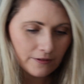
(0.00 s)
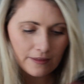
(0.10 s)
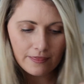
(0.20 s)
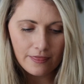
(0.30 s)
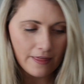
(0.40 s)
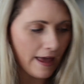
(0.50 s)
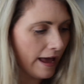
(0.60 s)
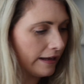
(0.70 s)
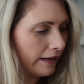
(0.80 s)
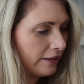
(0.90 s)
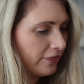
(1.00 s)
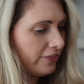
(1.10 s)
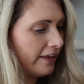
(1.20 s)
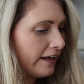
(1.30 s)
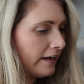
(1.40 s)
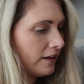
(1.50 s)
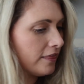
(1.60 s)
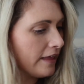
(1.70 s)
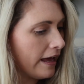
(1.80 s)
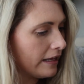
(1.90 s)
than that, I think
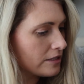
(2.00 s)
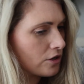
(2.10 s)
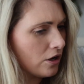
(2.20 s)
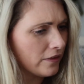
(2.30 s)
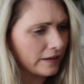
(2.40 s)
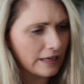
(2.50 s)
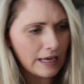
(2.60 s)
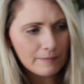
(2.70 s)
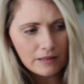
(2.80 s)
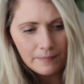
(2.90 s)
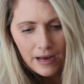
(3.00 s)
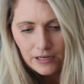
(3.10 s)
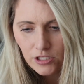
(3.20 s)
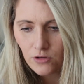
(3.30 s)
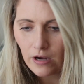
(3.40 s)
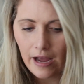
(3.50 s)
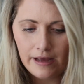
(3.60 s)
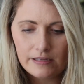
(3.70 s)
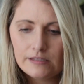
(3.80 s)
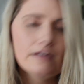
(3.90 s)
that is all that came in the box, you
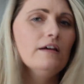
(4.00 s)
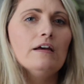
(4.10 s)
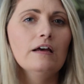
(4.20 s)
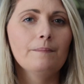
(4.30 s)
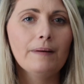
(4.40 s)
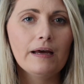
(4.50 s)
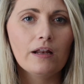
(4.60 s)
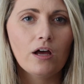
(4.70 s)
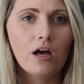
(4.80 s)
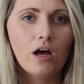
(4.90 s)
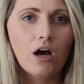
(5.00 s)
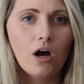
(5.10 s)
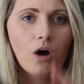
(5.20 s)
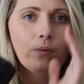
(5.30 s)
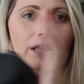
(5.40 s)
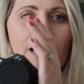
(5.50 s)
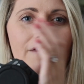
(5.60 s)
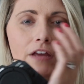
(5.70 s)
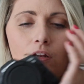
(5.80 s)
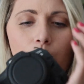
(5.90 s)
guys. But we
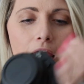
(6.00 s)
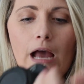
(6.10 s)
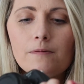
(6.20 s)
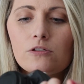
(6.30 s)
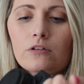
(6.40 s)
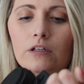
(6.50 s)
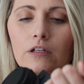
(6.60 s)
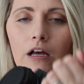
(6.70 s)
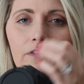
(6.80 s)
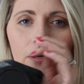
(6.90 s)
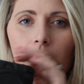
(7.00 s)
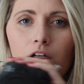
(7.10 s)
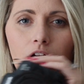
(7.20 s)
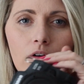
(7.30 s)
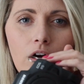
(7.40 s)
love it. We absolutely love our new